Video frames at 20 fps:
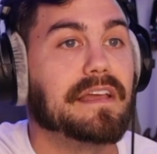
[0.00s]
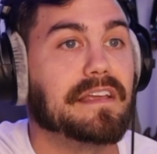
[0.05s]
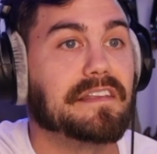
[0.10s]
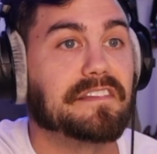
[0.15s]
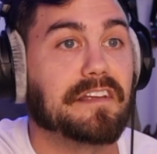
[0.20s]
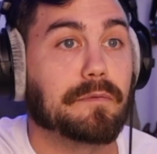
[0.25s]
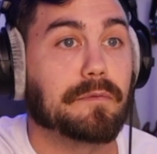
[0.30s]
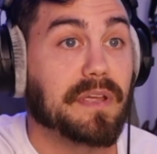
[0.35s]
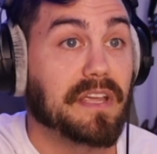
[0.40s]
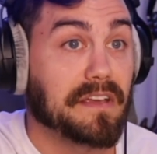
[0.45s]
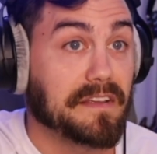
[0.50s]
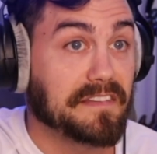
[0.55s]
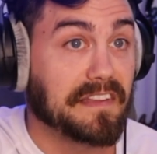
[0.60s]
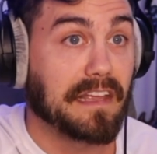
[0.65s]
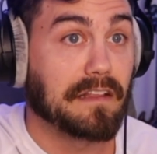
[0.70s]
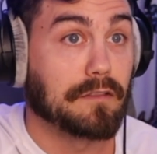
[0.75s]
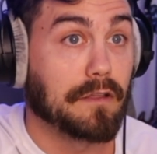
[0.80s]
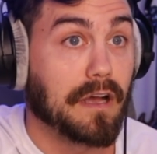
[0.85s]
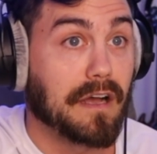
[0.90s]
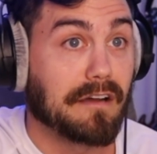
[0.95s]
is not because
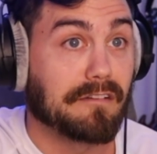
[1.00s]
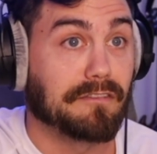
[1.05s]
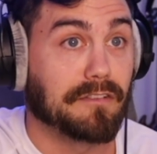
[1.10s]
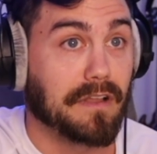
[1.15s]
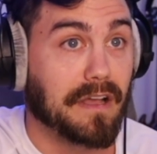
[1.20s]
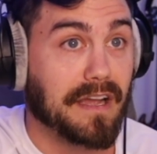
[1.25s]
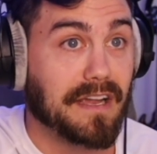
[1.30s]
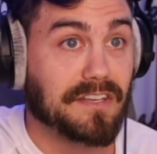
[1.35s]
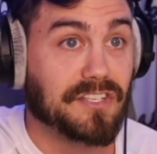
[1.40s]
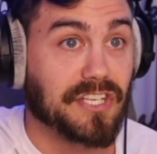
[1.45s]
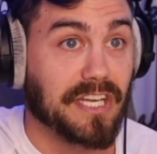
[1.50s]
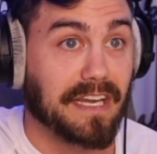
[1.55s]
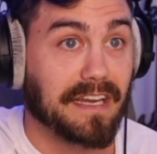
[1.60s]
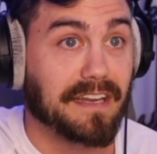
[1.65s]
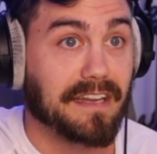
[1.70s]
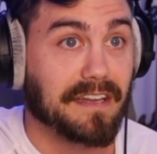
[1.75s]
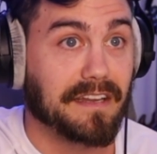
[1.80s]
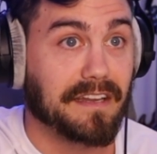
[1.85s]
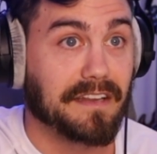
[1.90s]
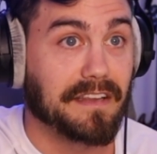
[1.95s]
a law of
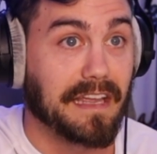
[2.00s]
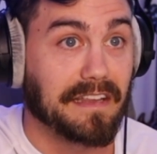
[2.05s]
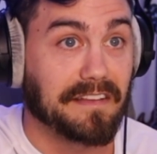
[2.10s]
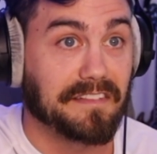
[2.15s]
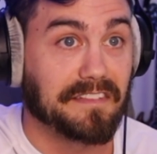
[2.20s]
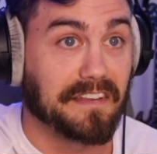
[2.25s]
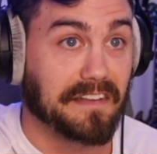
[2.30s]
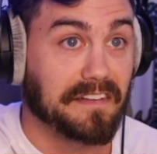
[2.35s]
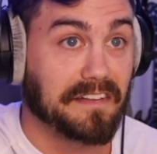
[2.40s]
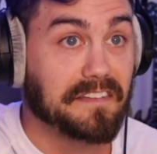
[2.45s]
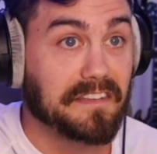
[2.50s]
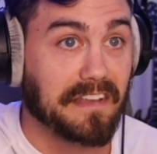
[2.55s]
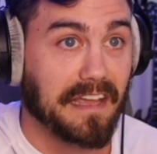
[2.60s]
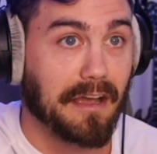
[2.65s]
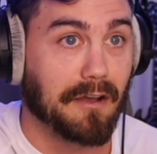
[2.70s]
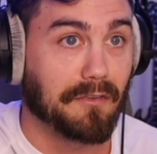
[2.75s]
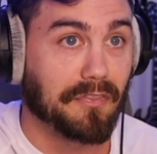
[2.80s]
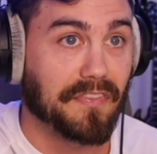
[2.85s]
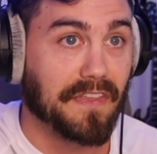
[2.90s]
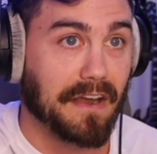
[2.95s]
logic exists
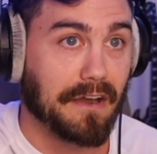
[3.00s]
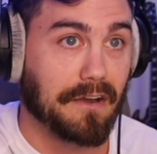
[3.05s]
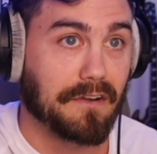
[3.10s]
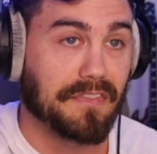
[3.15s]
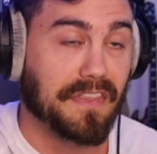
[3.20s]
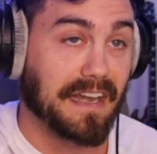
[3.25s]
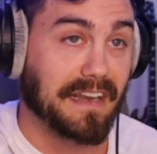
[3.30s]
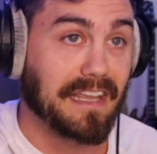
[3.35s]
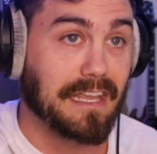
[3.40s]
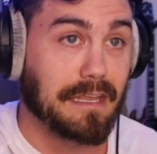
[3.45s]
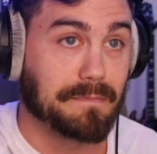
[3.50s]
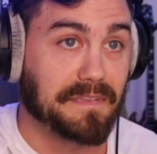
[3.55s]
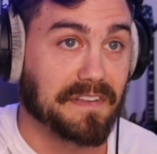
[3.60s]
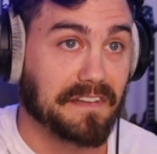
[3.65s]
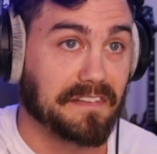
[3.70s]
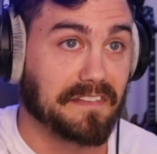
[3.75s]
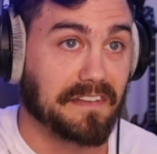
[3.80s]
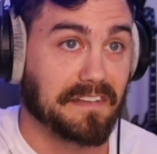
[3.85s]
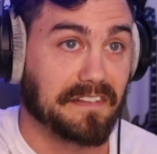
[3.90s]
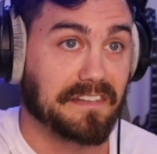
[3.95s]
out there that keeps
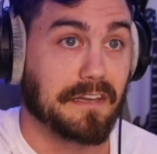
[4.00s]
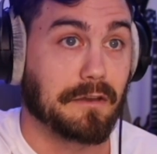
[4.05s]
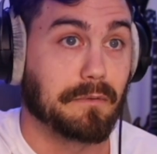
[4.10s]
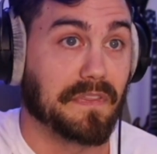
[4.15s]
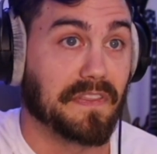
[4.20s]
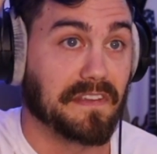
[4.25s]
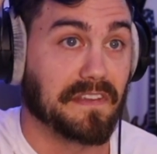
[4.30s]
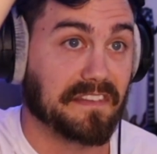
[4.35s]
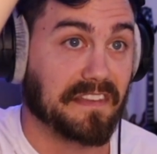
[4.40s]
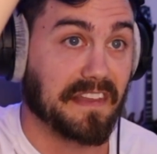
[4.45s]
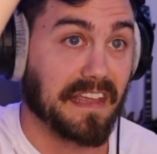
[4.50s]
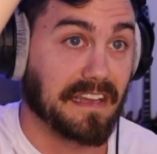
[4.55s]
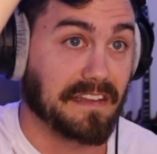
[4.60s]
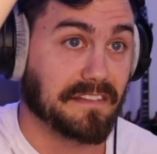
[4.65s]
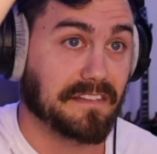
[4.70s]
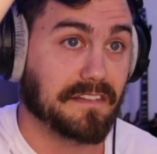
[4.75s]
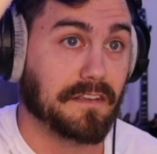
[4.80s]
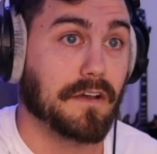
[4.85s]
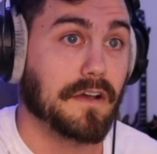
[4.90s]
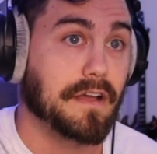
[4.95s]
existing when this thing
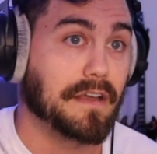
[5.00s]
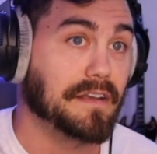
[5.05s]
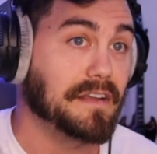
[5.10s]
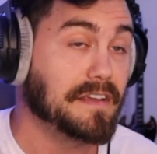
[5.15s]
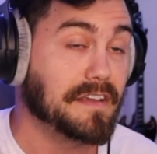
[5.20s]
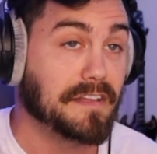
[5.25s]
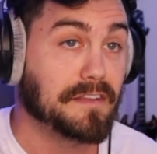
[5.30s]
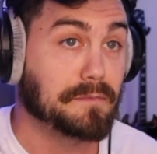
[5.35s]
is gone.